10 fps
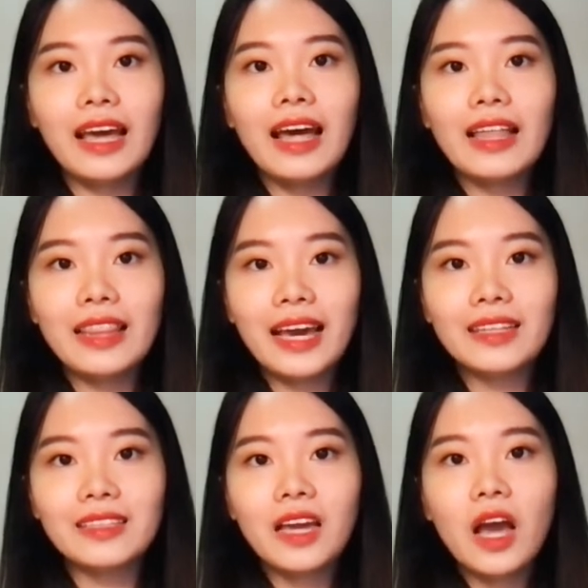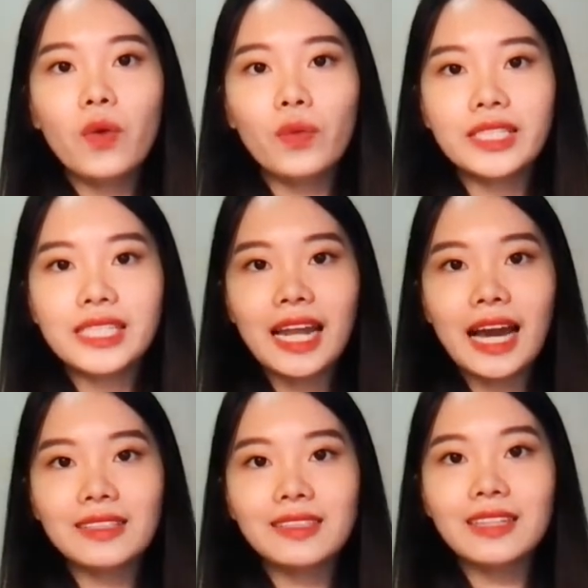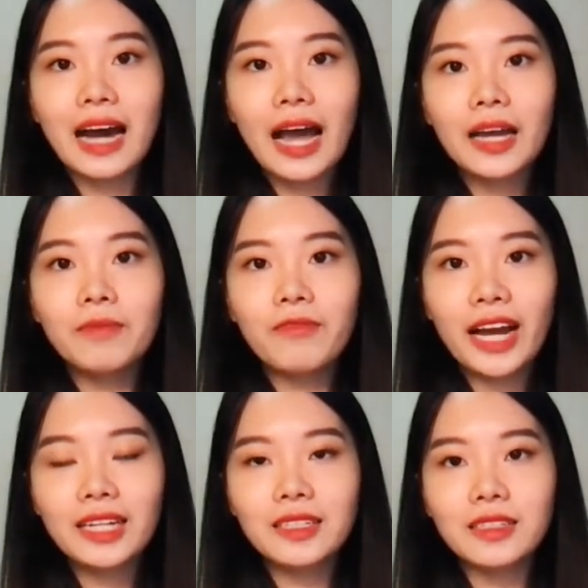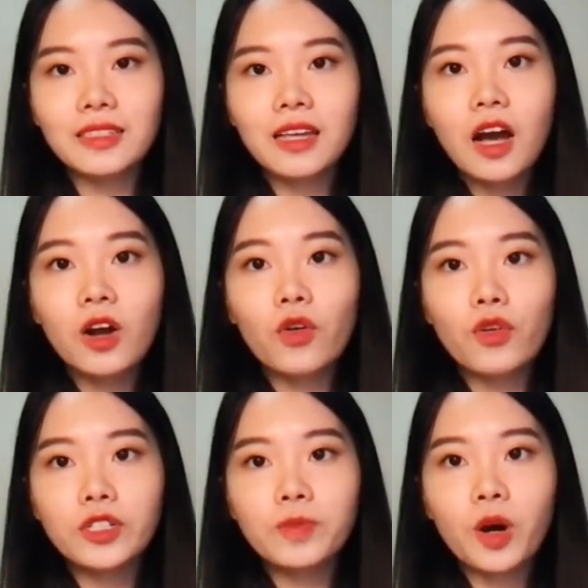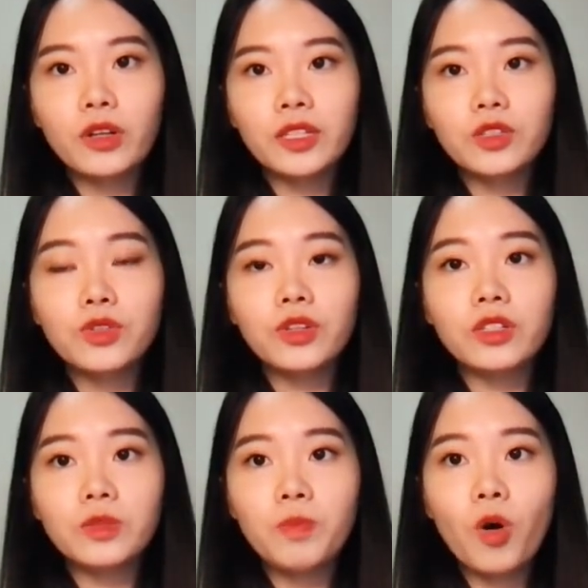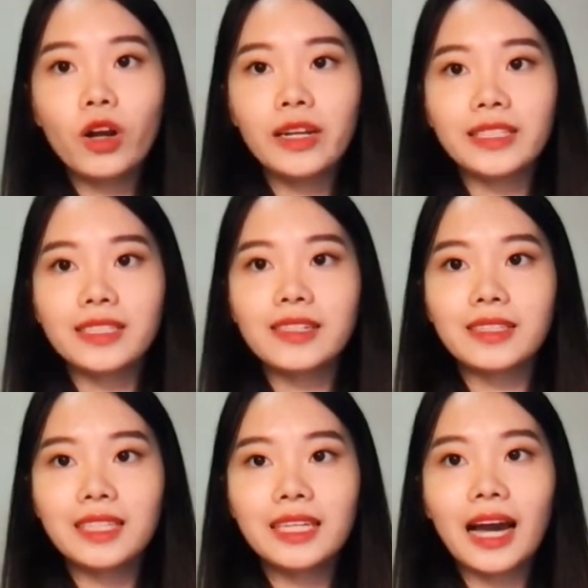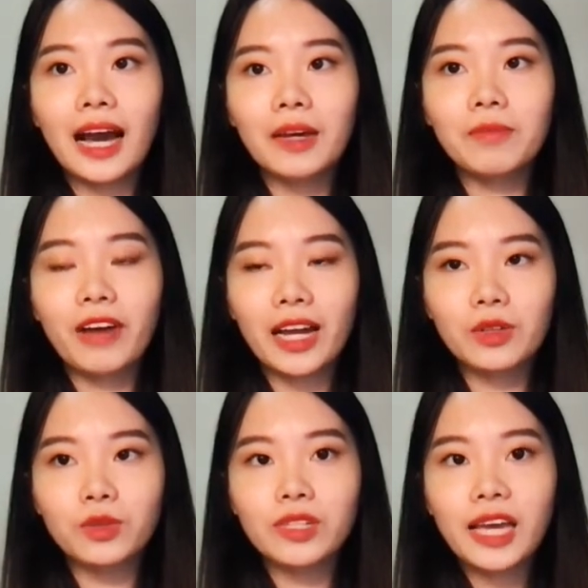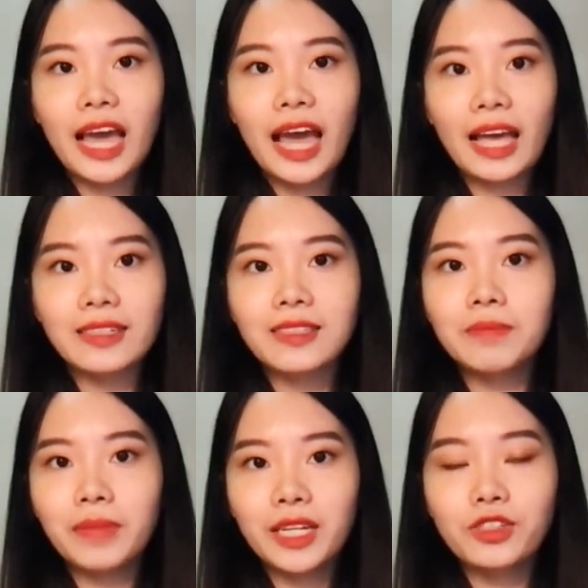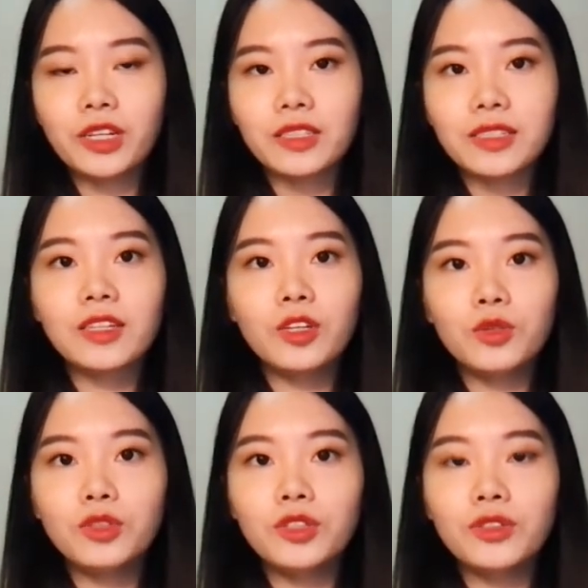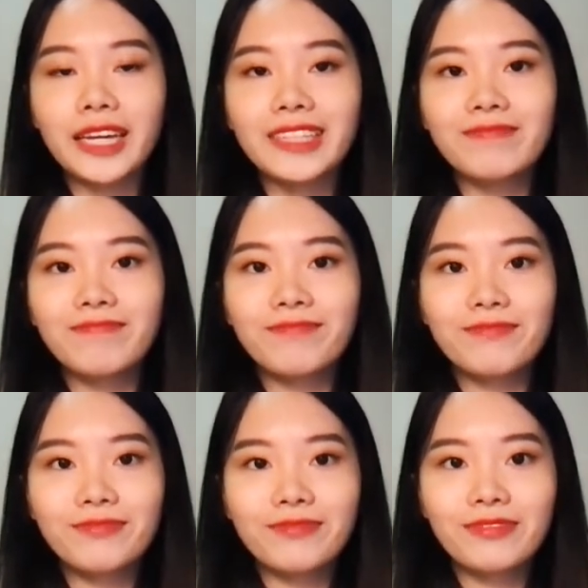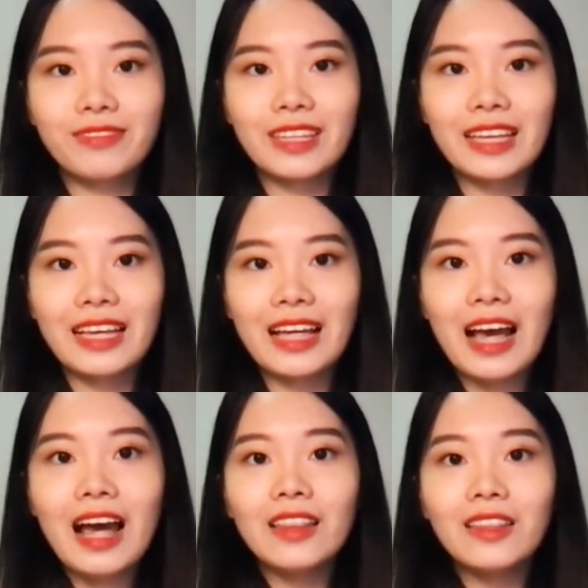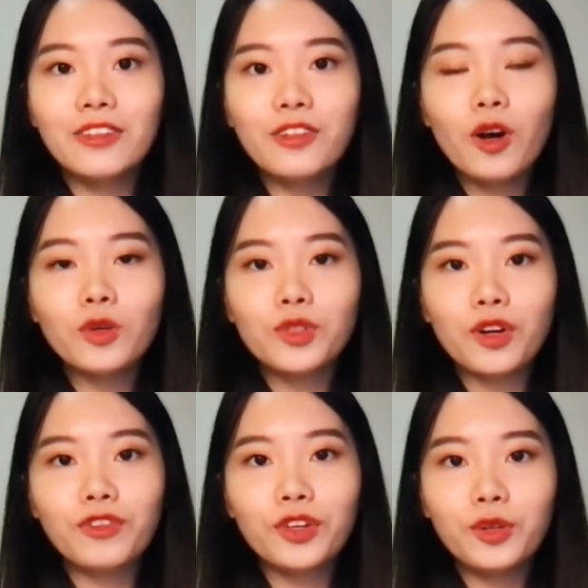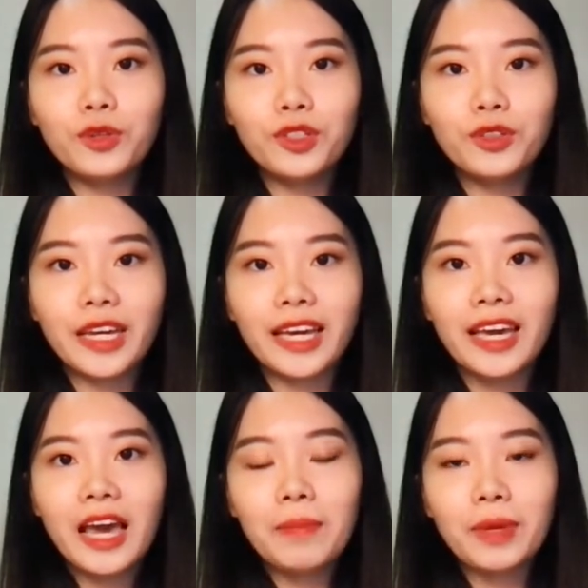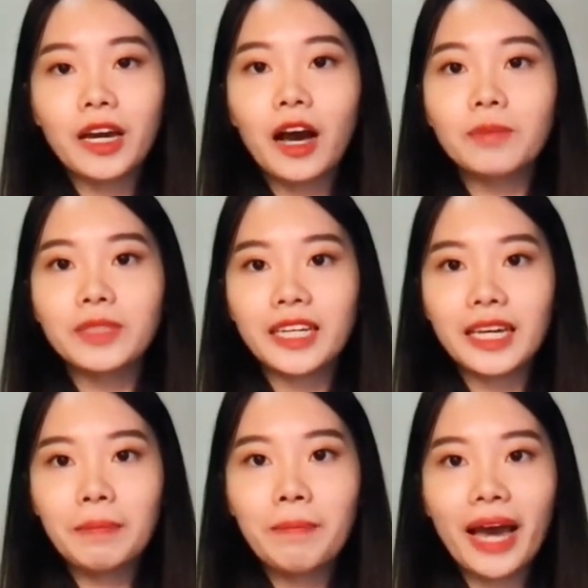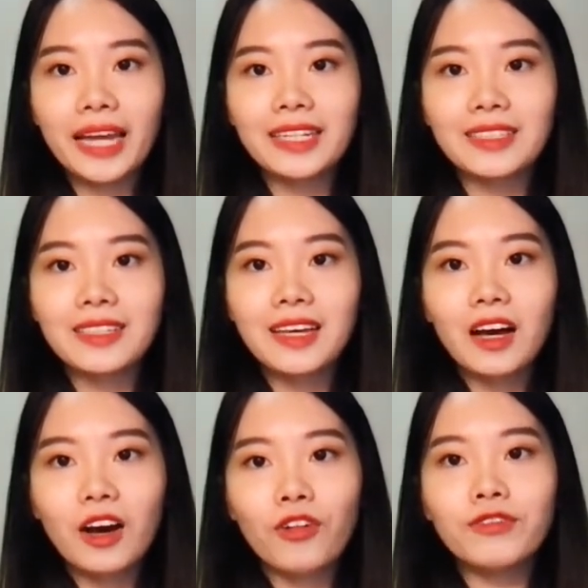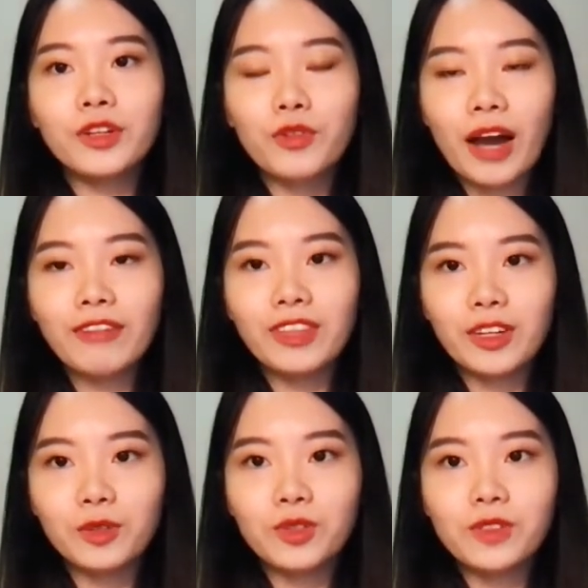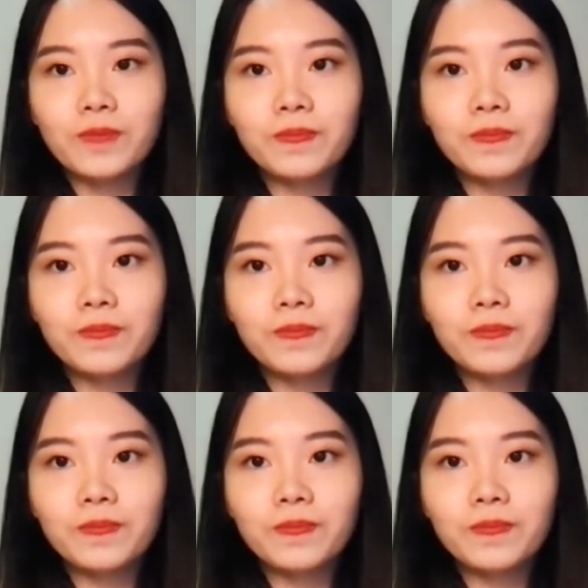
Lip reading: Then, we select the eigenvectors corresponding to the smallest d eigenvalues as the matrix Q tilde. The rows of Q tilde become the embeddings of the graph nodes.